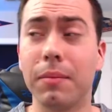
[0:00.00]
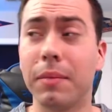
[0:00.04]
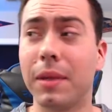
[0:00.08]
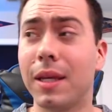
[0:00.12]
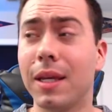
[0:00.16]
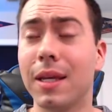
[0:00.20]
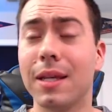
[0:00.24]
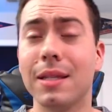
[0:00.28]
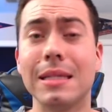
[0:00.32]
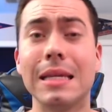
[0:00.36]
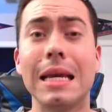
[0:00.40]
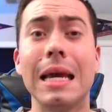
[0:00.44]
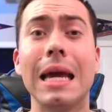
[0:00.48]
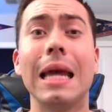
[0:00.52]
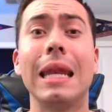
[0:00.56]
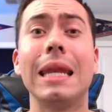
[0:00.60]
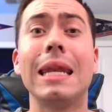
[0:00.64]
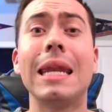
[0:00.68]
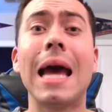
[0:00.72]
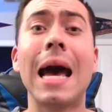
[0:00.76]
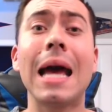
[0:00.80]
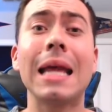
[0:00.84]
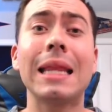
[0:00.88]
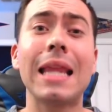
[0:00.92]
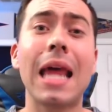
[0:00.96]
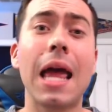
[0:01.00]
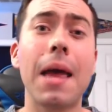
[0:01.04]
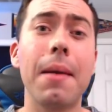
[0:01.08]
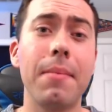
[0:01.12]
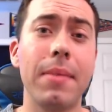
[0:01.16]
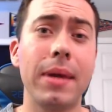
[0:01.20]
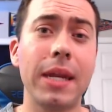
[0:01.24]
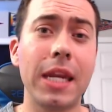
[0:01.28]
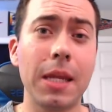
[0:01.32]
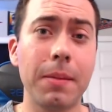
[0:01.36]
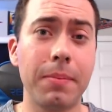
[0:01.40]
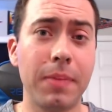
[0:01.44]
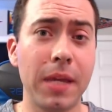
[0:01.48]
because not that
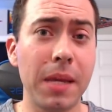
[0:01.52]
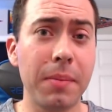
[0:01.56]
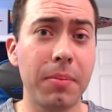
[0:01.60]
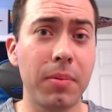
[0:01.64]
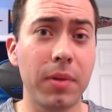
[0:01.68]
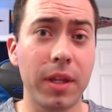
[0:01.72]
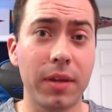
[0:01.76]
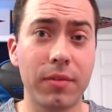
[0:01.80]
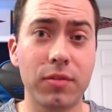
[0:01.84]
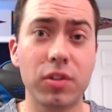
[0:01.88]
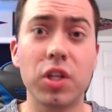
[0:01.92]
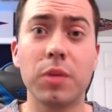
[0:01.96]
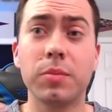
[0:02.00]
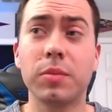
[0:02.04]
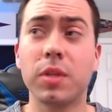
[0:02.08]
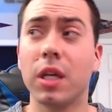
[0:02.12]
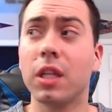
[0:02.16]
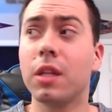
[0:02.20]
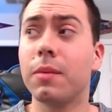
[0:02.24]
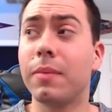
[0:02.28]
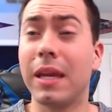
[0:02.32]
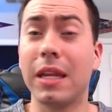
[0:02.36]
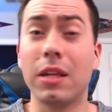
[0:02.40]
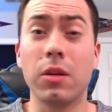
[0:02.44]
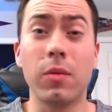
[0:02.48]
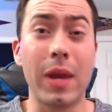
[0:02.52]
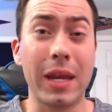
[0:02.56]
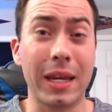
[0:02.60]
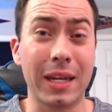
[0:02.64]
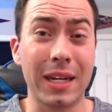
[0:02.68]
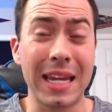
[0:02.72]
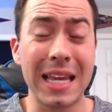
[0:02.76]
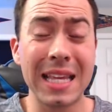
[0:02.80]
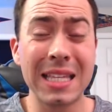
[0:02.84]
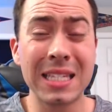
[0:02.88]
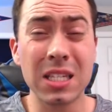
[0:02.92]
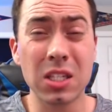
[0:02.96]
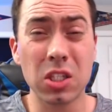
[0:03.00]
many people have jumped on the bandwagon.
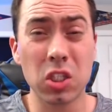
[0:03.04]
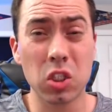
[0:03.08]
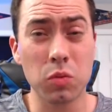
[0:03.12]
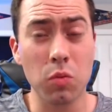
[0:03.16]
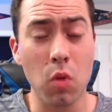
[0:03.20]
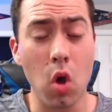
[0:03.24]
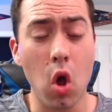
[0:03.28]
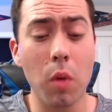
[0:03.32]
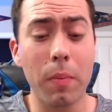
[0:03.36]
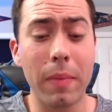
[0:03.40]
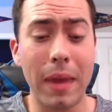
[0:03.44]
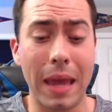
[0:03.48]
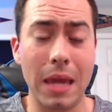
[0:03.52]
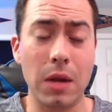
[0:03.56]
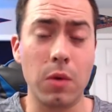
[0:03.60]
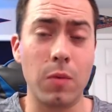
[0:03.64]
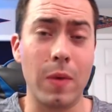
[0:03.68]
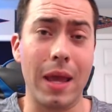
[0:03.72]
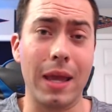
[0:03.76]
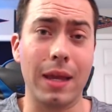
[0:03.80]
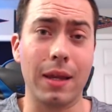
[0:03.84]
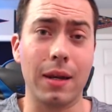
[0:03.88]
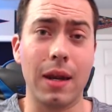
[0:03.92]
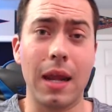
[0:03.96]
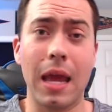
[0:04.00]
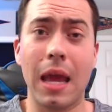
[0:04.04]
It's a small bandwagon.